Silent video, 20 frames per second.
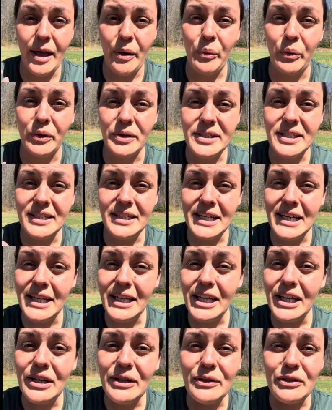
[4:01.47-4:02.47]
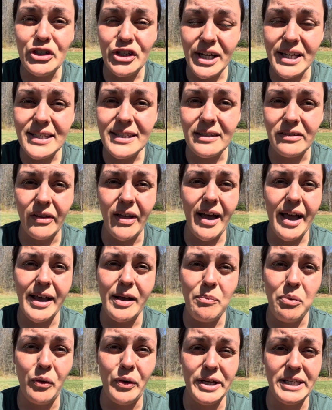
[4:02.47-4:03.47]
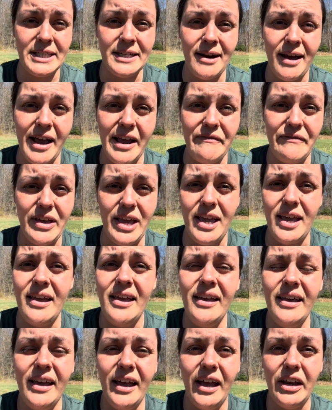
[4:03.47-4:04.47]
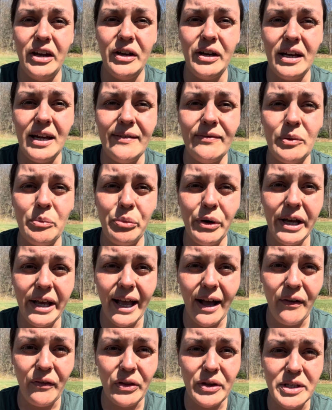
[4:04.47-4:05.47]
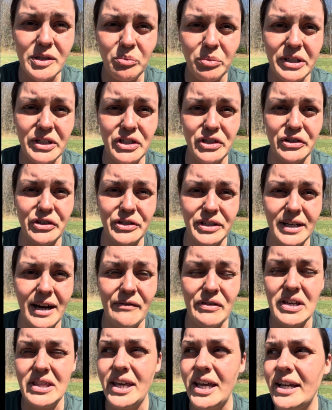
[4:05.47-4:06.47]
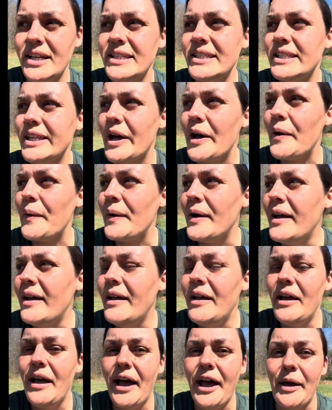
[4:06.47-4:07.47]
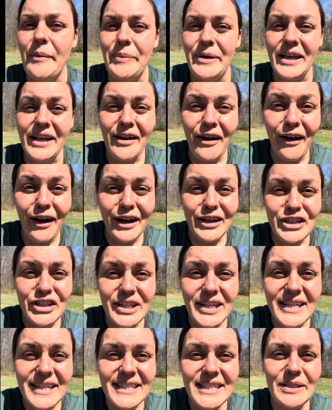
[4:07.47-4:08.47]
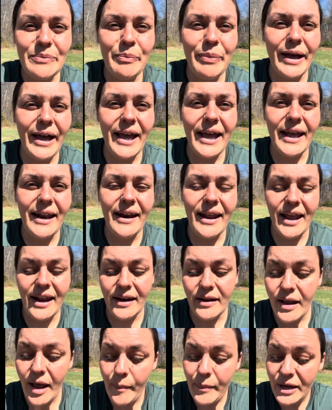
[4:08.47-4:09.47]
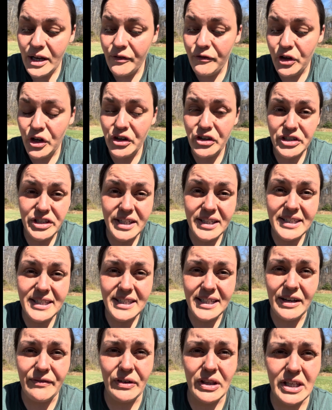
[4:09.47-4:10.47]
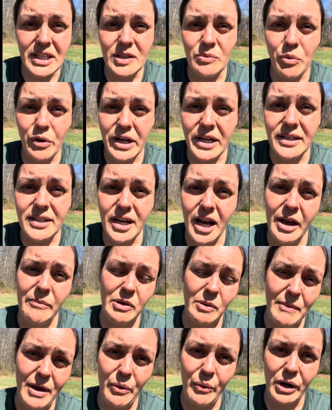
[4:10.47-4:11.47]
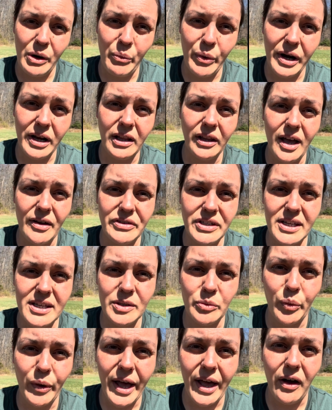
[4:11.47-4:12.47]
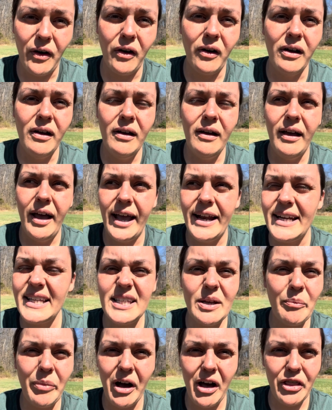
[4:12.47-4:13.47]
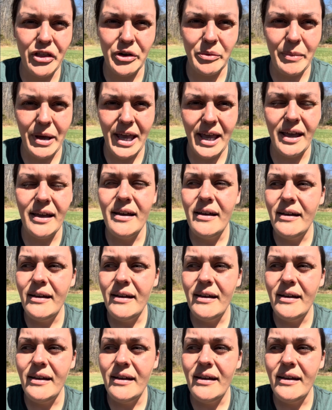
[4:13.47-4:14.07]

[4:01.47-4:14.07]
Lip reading: will sting you just like poison ivy. And you can even break out in those blisters and everything. So be cautious, and I mean, if you're sensitive in the springtime, you may want to wear gloves as well. It doesn't bother me.